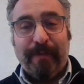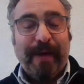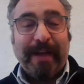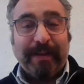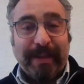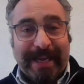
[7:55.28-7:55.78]

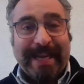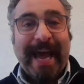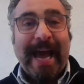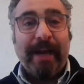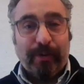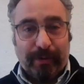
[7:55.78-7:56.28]
fact that they
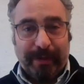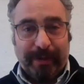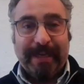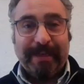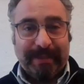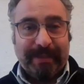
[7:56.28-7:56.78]
cannot
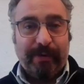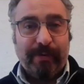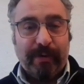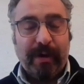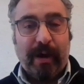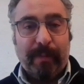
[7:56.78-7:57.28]
get to
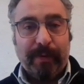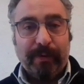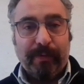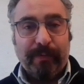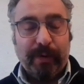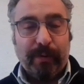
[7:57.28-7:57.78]
zero
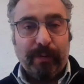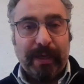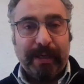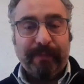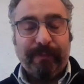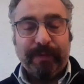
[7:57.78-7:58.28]
carbon over the whole
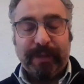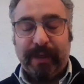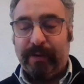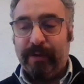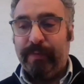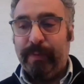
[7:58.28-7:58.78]
life
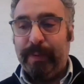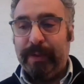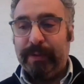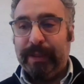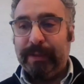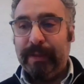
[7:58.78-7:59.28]
cycle of a
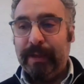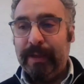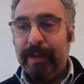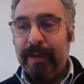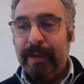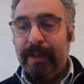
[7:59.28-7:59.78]
building,
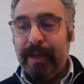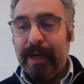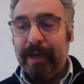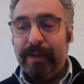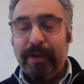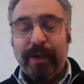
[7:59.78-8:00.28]

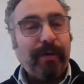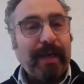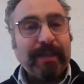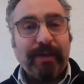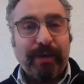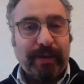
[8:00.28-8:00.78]
that, you know,
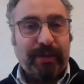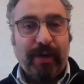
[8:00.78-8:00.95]
that's got to